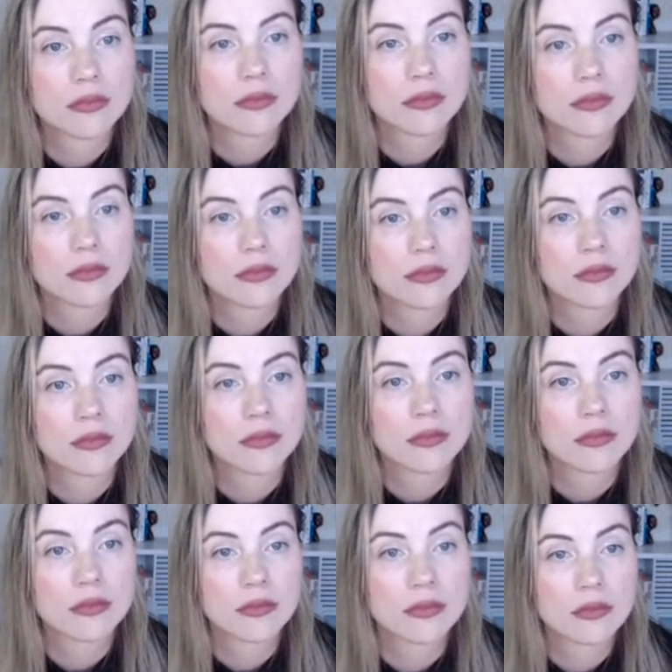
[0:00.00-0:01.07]

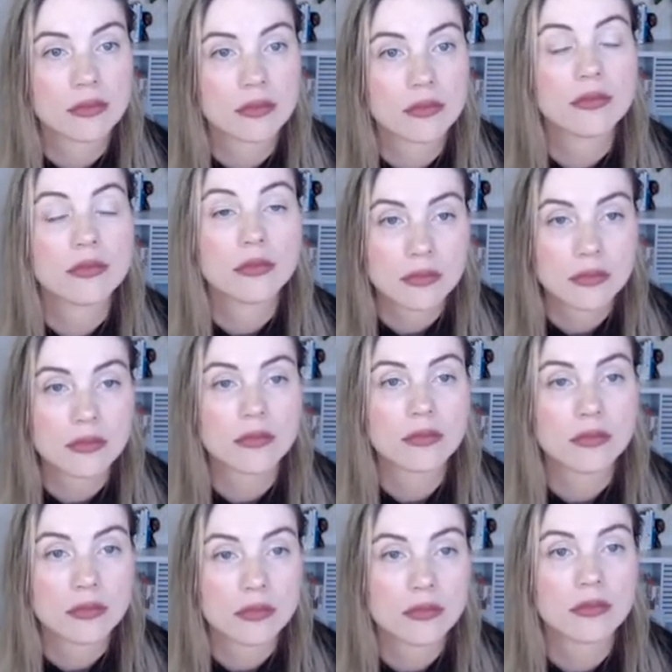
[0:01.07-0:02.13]

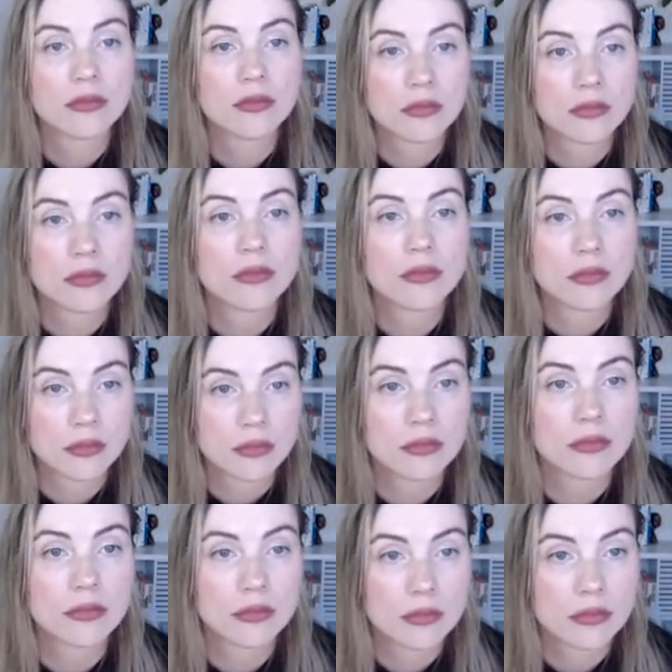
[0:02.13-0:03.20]

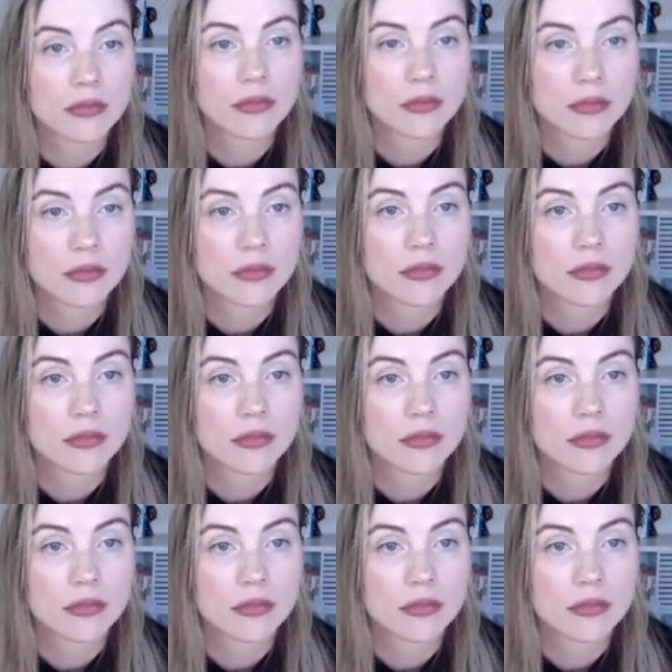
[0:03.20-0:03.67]
(not speaking)